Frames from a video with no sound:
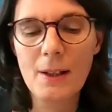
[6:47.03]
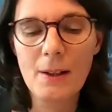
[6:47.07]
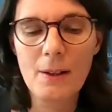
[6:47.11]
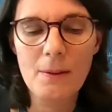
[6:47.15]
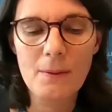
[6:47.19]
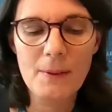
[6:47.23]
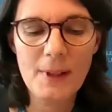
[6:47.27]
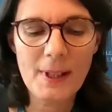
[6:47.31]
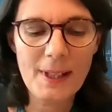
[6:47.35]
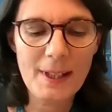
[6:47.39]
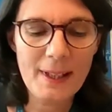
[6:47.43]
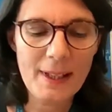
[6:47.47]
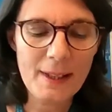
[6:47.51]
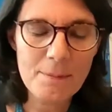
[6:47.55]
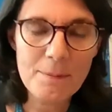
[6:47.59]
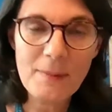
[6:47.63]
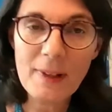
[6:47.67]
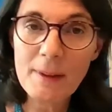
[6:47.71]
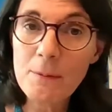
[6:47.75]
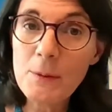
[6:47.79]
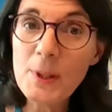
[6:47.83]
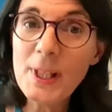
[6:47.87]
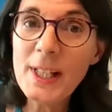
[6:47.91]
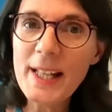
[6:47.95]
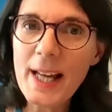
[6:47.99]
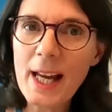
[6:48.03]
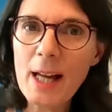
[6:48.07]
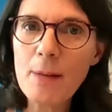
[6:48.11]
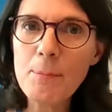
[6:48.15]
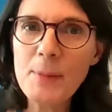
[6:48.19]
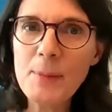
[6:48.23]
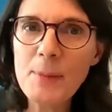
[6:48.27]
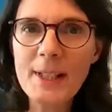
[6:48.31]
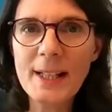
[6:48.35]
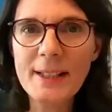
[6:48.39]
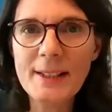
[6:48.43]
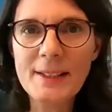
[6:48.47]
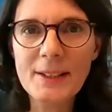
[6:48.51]
Well, I'm really
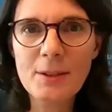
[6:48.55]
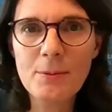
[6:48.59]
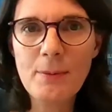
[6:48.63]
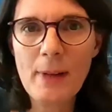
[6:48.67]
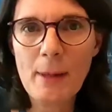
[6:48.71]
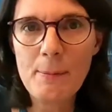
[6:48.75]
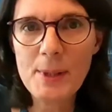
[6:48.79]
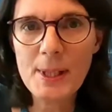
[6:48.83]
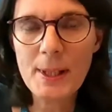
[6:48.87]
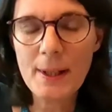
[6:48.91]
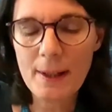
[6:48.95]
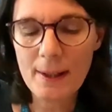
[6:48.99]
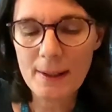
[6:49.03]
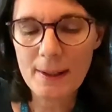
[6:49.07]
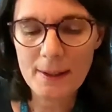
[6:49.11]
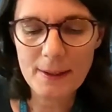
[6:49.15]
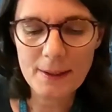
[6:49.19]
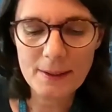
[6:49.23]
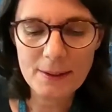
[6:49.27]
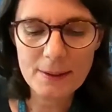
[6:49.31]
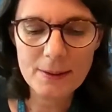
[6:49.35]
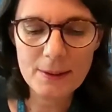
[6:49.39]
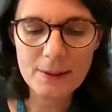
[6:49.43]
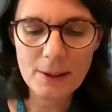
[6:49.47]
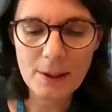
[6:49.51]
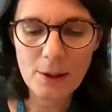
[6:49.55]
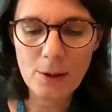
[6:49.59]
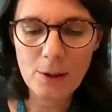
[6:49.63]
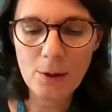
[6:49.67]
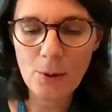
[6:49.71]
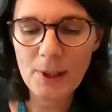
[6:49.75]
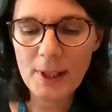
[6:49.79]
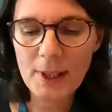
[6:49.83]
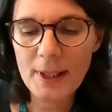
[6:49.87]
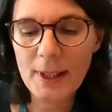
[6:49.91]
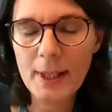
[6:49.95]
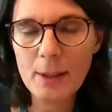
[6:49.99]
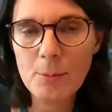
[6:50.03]
happy that this webinar is
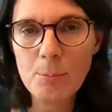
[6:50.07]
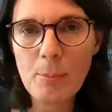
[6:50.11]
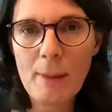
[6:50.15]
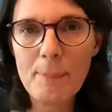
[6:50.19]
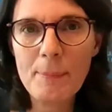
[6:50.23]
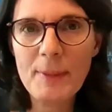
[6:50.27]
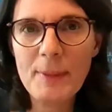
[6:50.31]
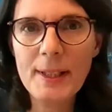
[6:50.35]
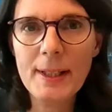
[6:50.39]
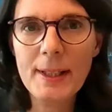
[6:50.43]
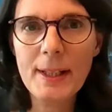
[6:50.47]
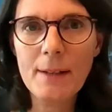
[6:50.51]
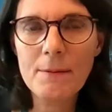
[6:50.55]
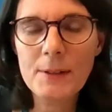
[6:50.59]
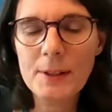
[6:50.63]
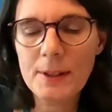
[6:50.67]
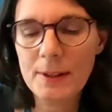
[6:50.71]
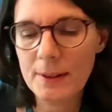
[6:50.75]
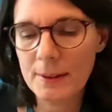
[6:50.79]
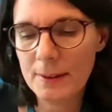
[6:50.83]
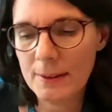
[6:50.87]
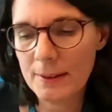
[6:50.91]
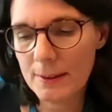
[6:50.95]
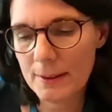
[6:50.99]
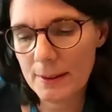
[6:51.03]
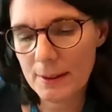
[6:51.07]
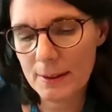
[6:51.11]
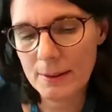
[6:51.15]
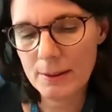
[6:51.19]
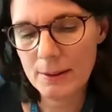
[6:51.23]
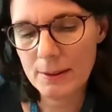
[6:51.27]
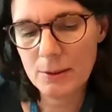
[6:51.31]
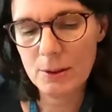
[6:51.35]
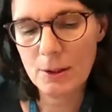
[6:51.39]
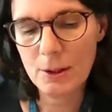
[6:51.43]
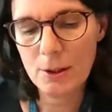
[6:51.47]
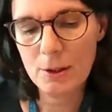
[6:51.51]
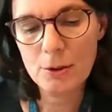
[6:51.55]
looking at public governance.
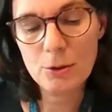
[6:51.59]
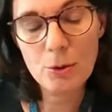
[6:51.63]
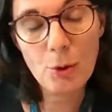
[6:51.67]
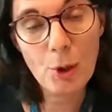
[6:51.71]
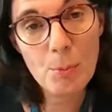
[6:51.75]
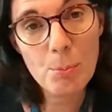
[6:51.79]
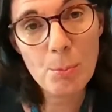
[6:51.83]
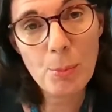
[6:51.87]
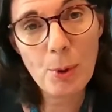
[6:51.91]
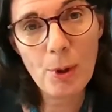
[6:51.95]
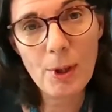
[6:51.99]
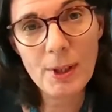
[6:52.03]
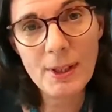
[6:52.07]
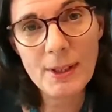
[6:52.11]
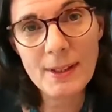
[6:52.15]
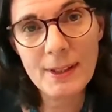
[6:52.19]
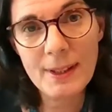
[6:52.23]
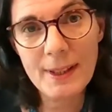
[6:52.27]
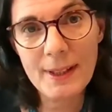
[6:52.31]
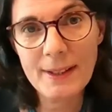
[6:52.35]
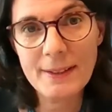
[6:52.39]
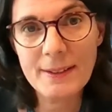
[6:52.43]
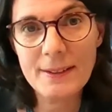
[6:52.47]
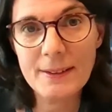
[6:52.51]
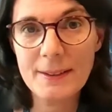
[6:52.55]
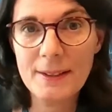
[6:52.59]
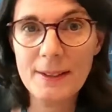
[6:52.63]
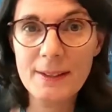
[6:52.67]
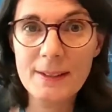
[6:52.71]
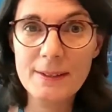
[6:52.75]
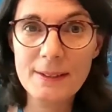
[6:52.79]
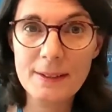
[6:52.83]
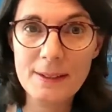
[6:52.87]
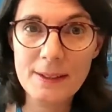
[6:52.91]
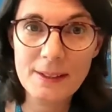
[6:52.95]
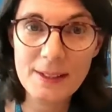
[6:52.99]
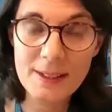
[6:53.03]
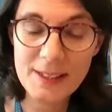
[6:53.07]
It's so important, as it is
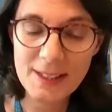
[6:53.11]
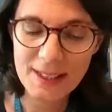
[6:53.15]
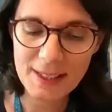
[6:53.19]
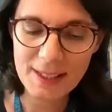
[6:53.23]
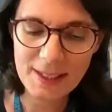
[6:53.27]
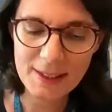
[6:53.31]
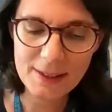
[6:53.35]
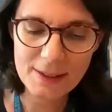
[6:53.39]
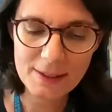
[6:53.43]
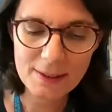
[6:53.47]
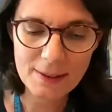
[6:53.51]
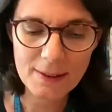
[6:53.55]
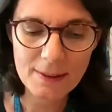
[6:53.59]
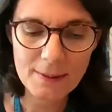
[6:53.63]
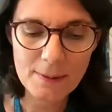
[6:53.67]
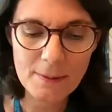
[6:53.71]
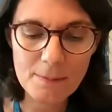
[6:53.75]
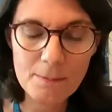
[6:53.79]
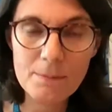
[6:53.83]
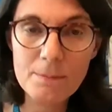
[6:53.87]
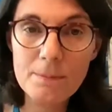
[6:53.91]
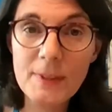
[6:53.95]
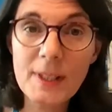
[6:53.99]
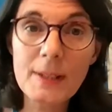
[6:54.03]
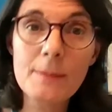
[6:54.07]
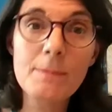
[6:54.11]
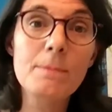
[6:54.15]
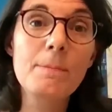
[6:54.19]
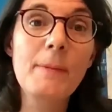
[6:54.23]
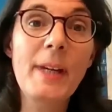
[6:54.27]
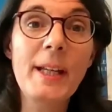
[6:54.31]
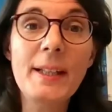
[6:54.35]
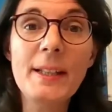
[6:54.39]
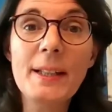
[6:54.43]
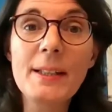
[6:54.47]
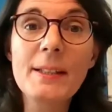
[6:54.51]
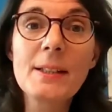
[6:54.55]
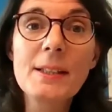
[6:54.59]
indeed
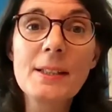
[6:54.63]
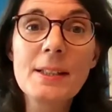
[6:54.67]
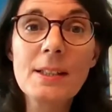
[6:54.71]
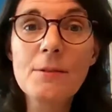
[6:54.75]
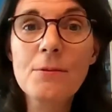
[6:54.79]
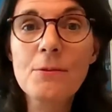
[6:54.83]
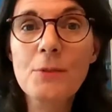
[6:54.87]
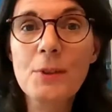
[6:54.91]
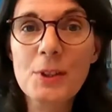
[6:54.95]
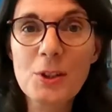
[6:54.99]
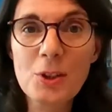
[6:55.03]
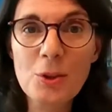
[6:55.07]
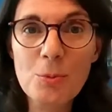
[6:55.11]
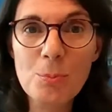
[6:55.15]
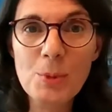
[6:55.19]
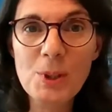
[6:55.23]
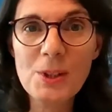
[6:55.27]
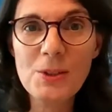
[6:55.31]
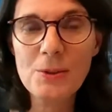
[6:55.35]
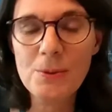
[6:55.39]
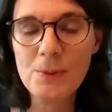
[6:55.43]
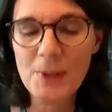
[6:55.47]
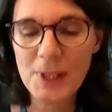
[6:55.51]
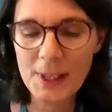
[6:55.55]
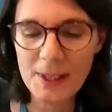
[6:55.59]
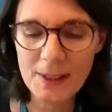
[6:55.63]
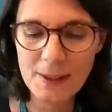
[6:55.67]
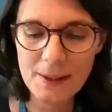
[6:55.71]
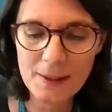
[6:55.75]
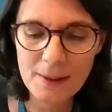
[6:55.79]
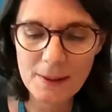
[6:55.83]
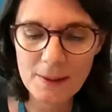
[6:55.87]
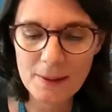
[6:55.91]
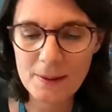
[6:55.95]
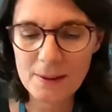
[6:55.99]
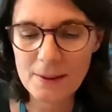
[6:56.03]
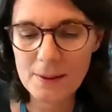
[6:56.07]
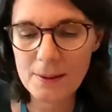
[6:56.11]
making the difference between
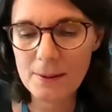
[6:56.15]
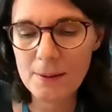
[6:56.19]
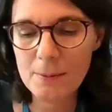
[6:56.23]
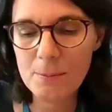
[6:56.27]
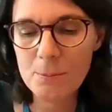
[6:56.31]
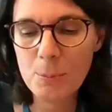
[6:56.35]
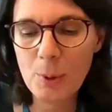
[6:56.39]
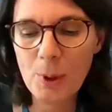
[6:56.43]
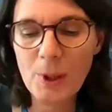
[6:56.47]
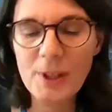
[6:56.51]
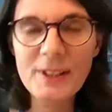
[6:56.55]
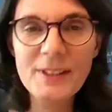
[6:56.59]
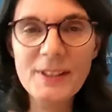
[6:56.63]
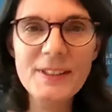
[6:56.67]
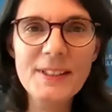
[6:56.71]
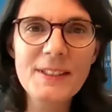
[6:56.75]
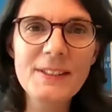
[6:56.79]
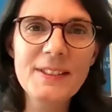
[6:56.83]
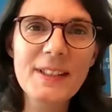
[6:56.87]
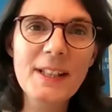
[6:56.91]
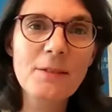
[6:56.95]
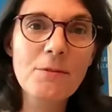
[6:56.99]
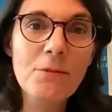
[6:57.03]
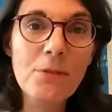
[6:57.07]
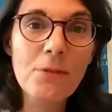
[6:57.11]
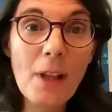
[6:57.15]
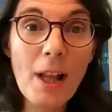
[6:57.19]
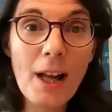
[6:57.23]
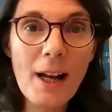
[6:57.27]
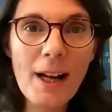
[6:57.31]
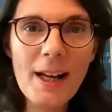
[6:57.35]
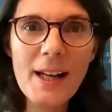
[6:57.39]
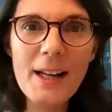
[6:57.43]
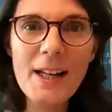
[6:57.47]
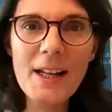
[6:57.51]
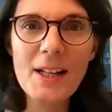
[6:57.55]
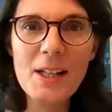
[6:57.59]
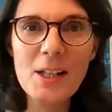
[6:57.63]
policies that
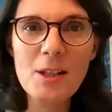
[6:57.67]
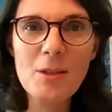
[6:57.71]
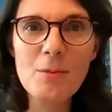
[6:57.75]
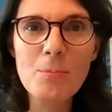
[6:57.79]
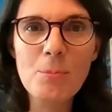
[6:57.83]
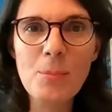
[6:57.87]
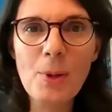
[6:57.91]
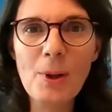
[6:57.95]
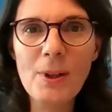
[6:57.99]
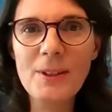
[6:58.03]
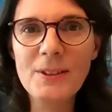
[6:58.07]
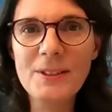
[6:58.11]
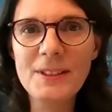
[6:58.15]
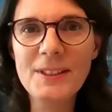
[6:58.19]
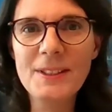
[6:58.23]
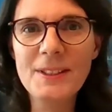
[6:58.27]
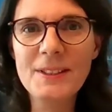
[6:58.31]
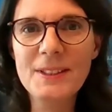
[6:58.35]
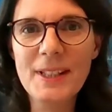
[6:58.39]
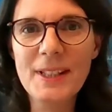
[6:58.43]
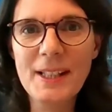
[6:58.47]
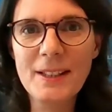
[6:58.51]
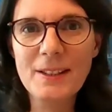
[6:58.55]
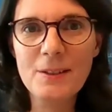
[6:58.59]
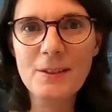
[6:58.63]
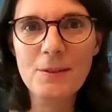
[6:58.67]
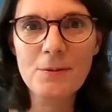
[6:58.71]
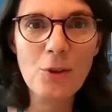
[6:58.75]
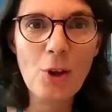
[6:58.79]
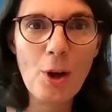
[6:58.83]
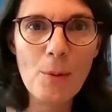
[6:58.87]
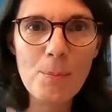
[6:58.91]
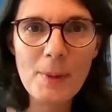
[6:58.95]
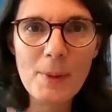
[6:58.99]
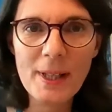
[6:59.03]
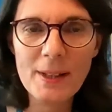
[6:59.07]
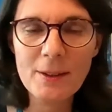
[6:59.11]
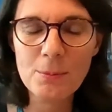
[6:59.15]
fly and policies that
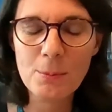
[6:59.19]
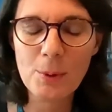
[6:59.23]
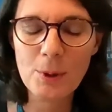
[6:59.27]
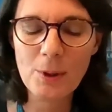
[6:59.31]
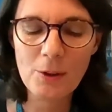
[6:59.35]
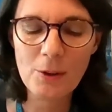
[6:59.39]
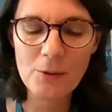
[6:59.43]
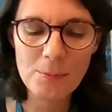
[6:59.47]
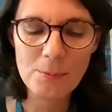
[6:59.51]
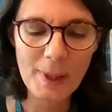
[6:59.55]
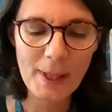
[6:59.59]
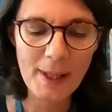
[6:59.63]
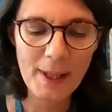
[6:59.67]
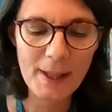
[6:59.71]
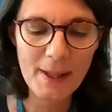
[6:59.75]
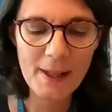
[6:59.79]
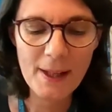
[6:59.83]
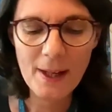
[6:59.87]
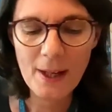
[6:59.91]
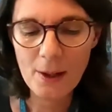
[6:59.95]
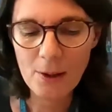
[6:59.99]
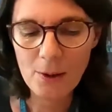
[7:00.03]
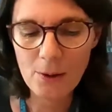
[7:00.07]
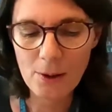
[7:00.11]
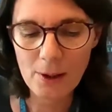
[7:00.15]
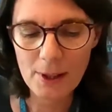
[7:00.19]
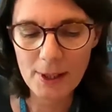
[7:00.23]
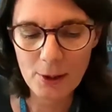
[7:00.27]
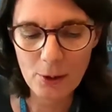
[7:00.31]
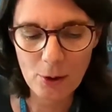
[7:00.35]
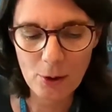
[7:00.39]
flop, as one of my colleagues